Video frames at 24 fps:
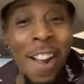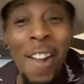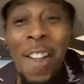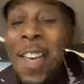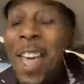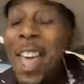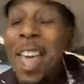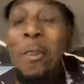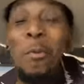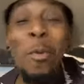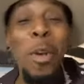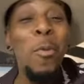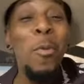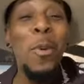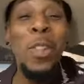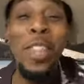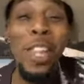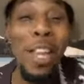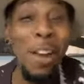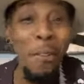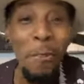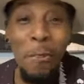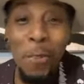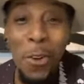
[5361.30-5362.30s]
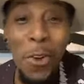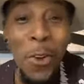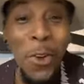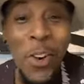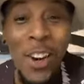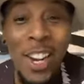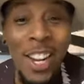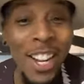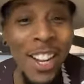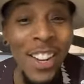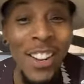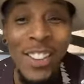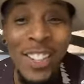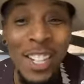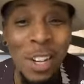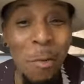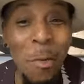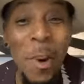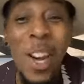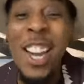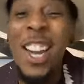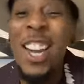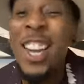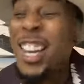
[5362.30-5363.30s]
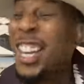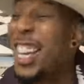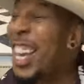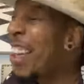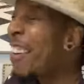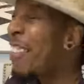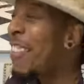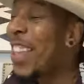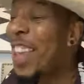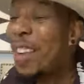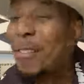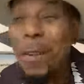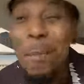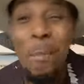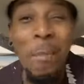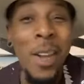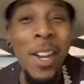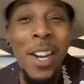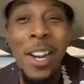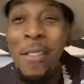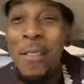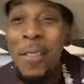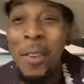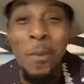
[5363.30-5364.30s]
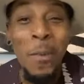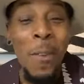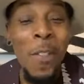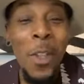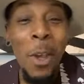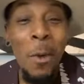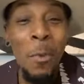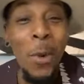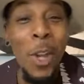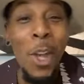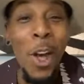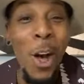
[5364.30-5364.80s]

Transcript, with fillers: like, and we were there for it. You know what I'm saying? We loved every bit of it.